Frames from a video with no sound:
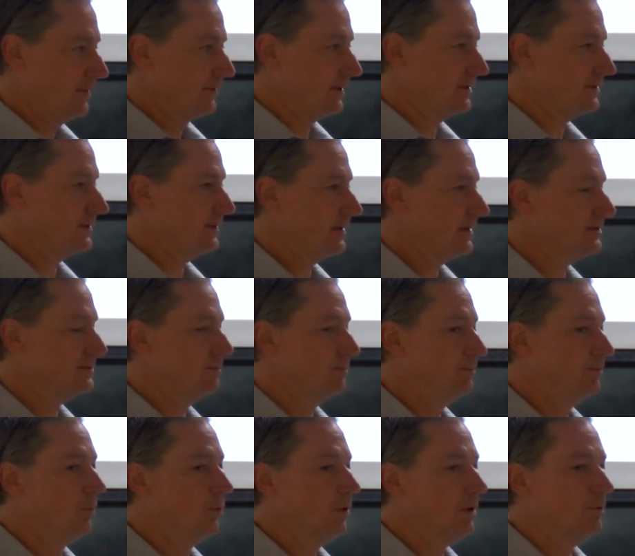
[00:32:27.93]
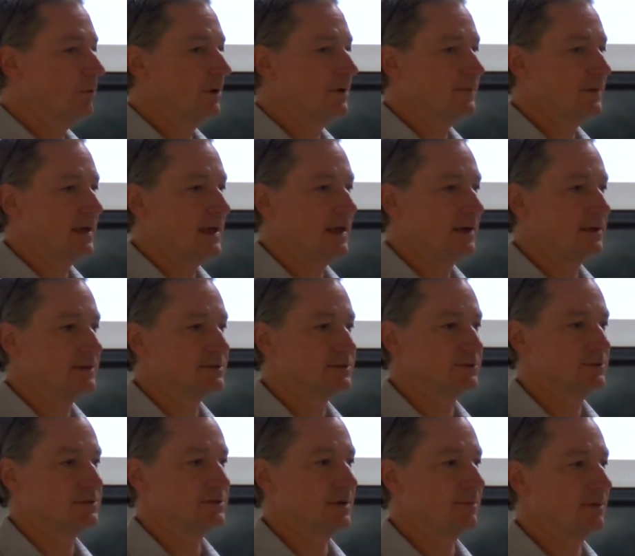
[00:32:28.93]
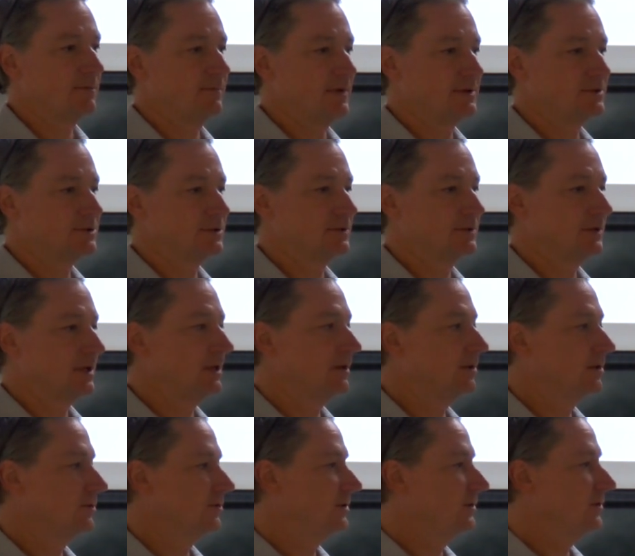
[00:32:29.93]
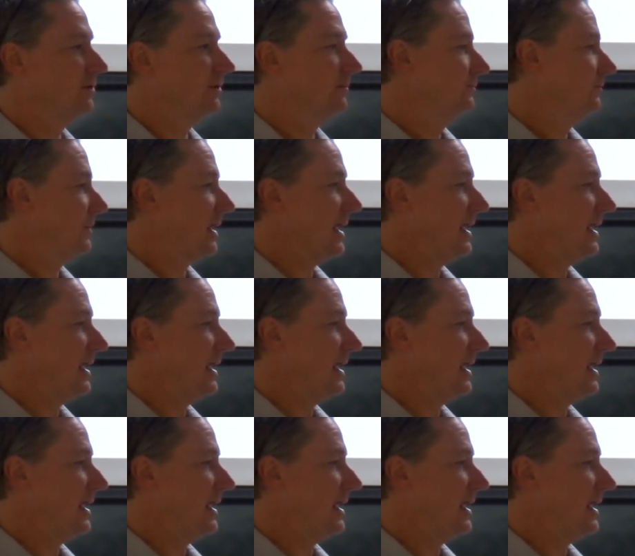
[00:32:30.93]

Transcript: they said that's more work they had on suicide prevention than they learned in their